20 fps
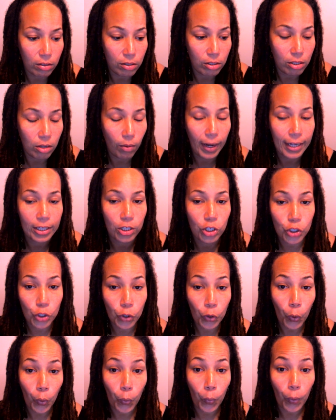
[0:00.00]
So I
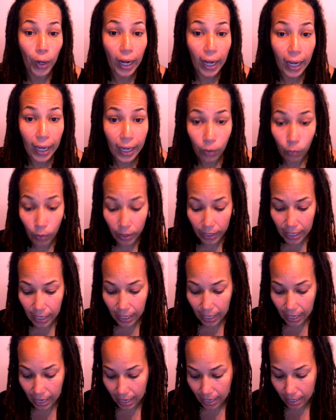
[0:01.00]
try when I
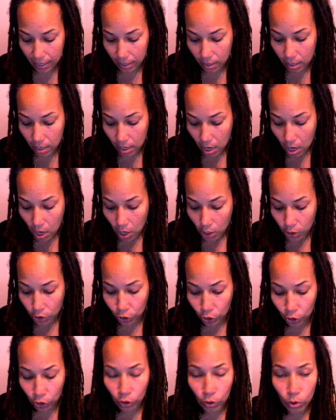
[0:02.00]
can
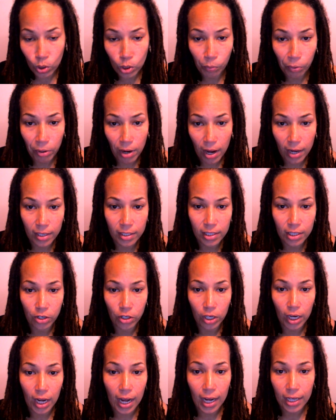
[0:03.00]
to use products that
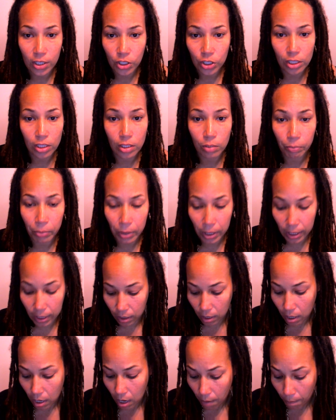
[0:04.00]
are conscious,
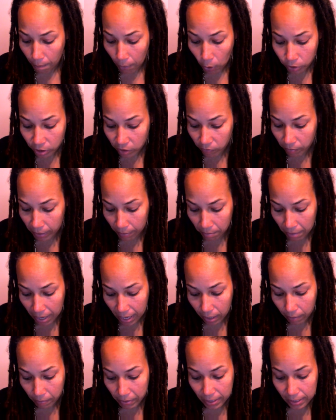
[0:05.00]
but most of my
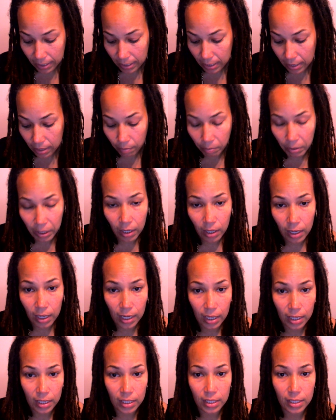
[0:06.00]
makeup isn't,
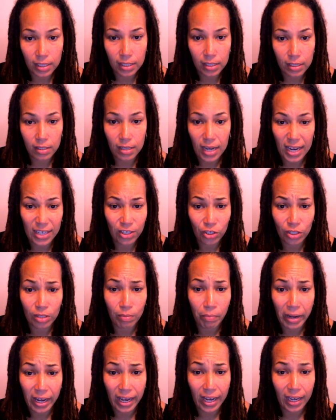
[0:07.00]
because I just
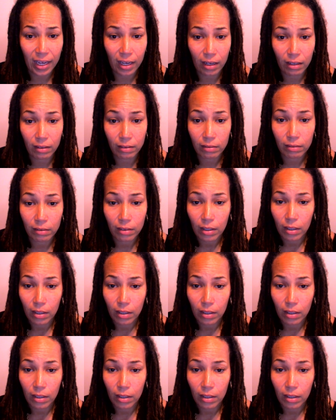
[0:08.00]
buy,